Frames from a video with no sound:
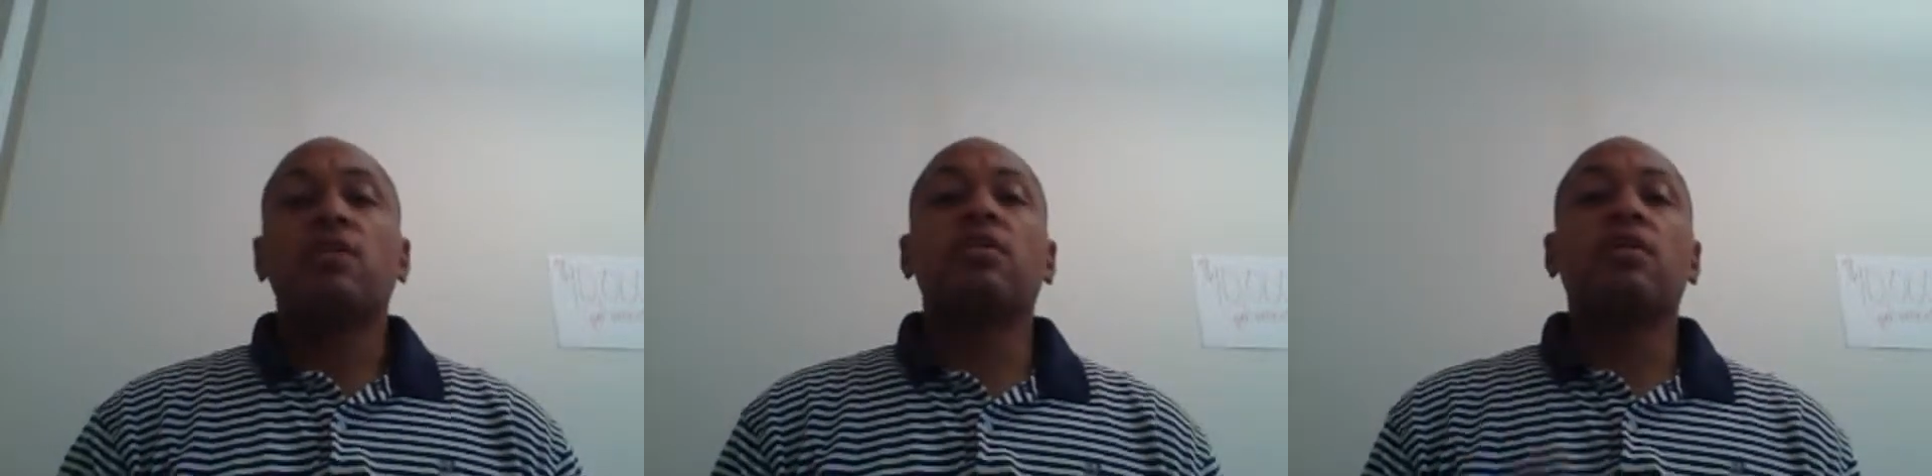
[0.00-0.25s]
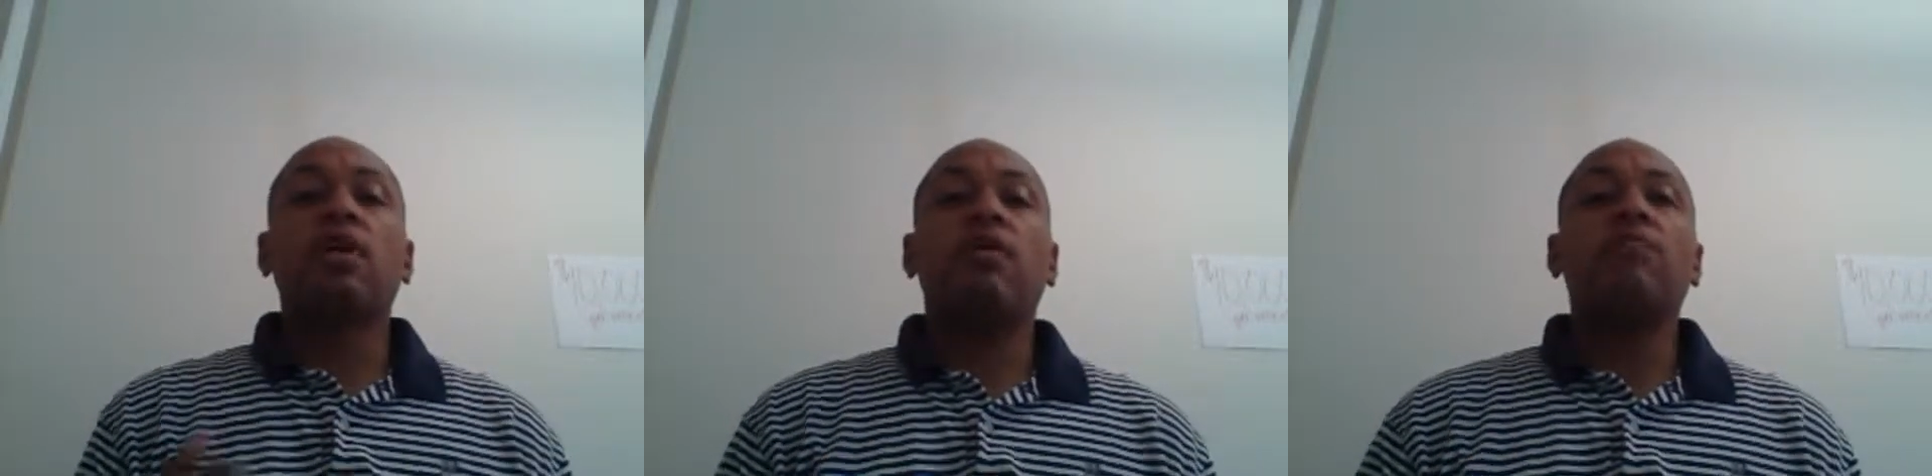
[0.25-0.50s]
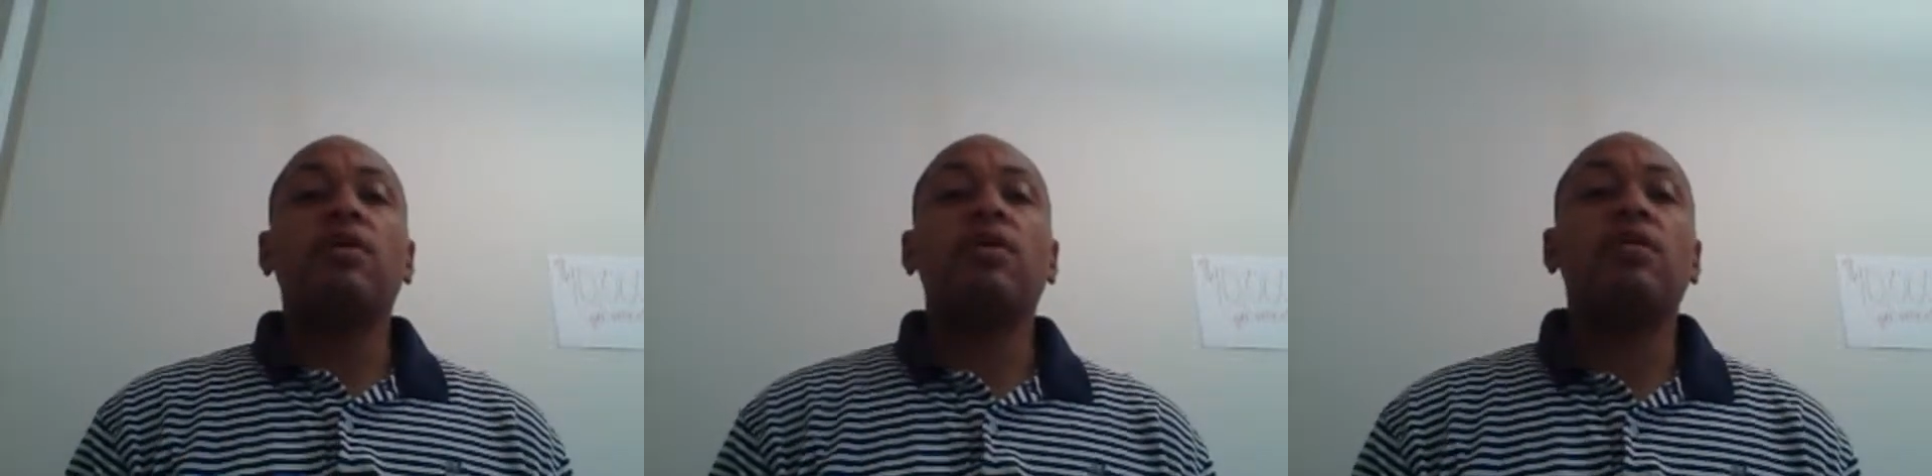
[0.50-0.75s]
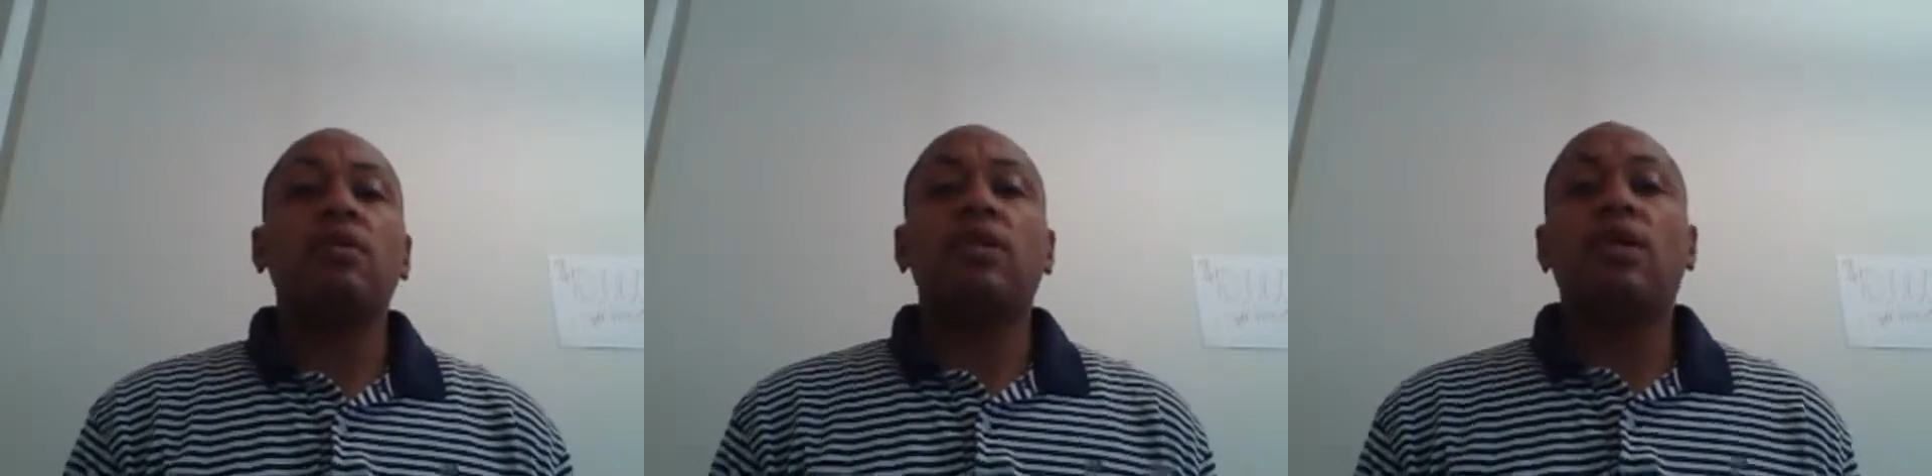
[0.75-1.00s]
to come
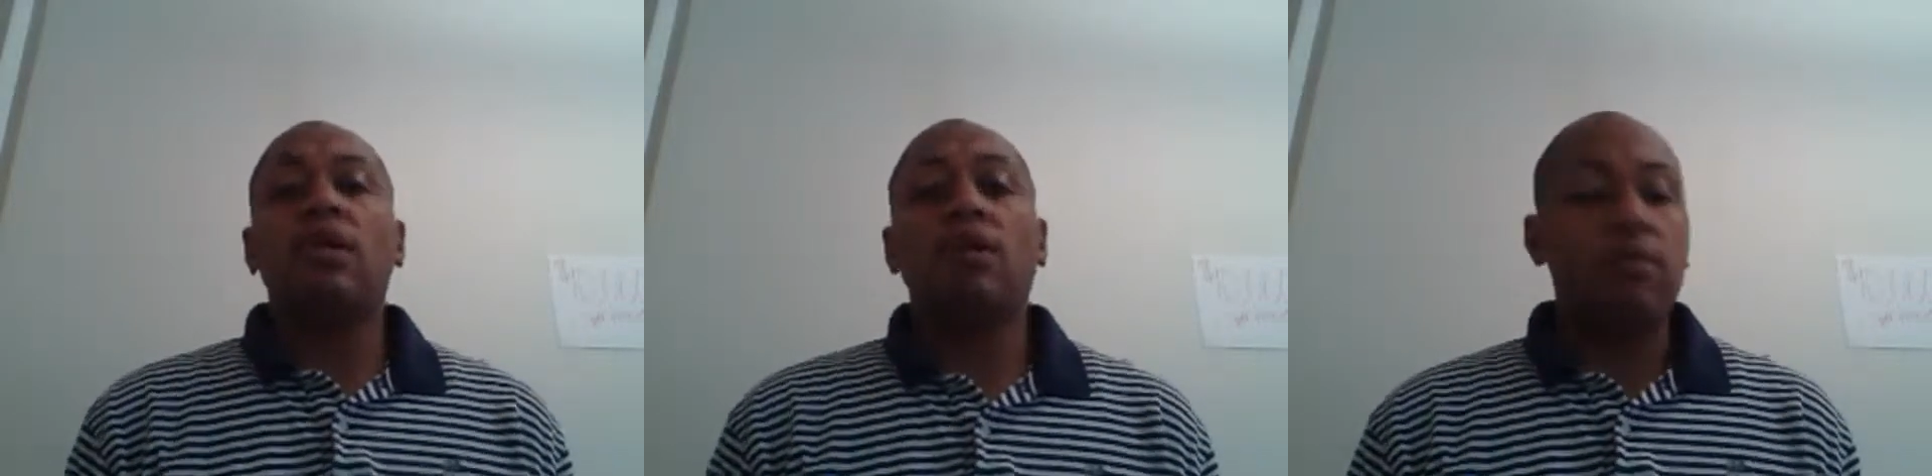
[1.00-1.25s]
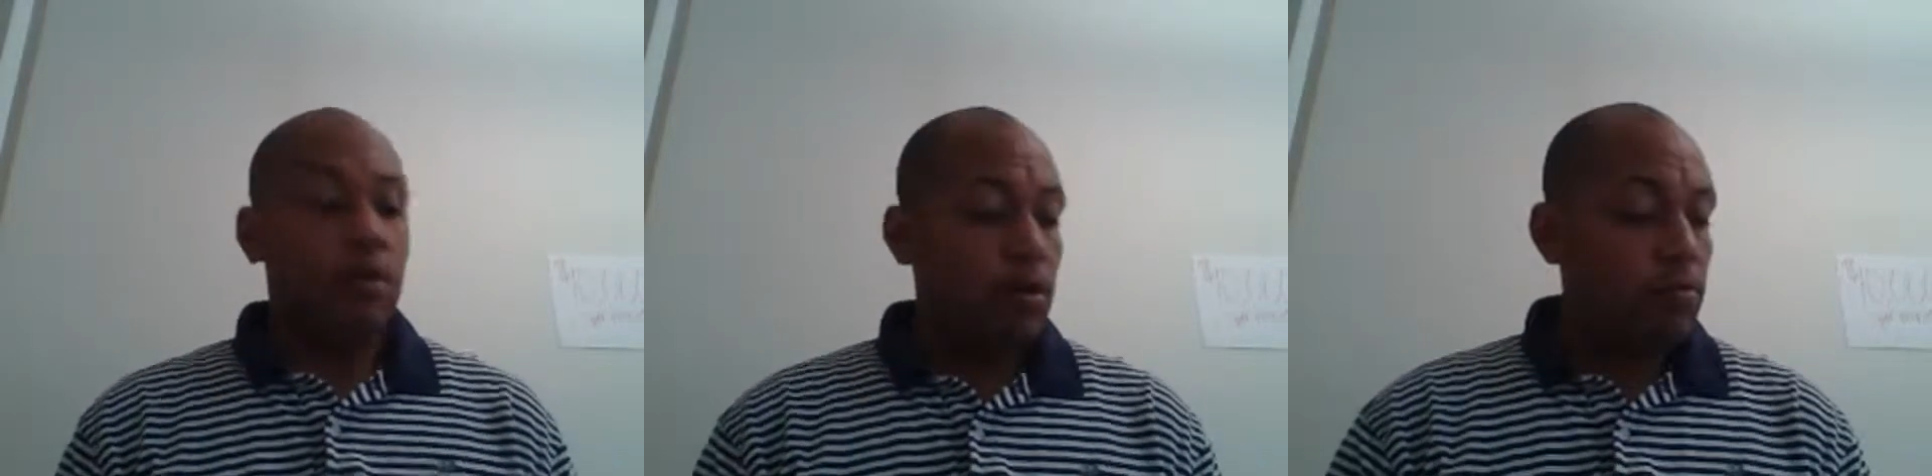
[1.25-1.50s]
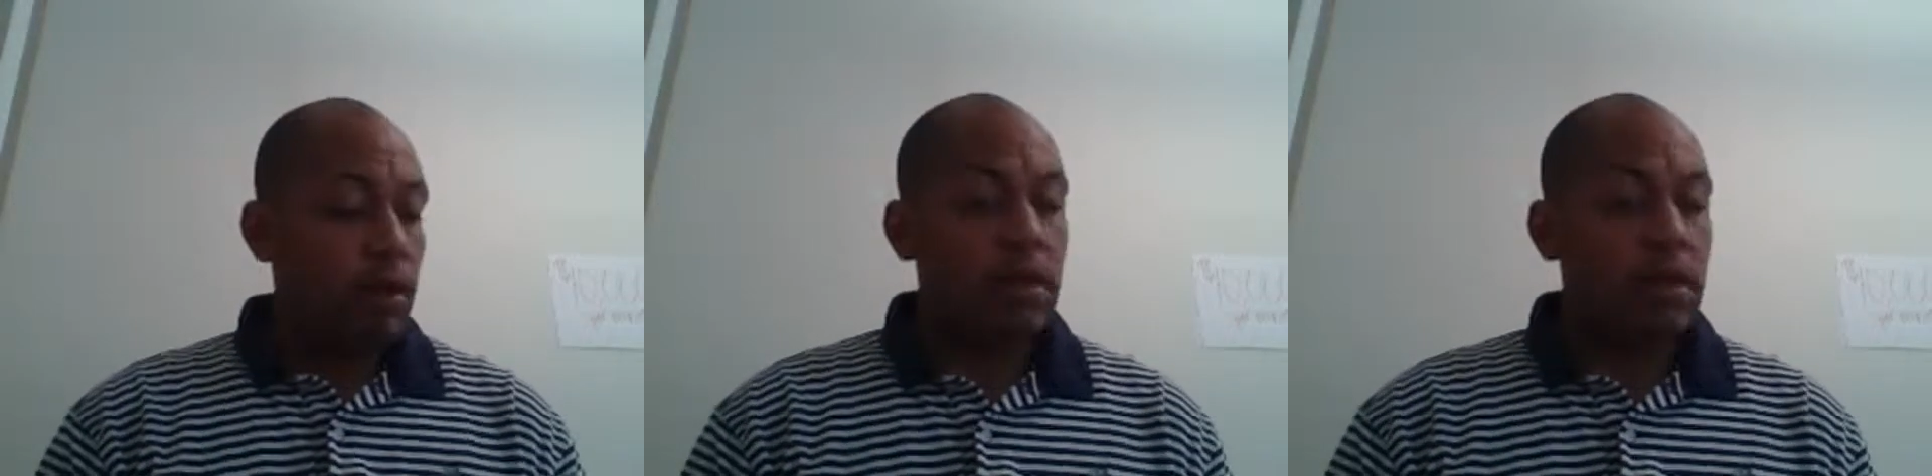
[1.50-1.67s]
in, then they come in on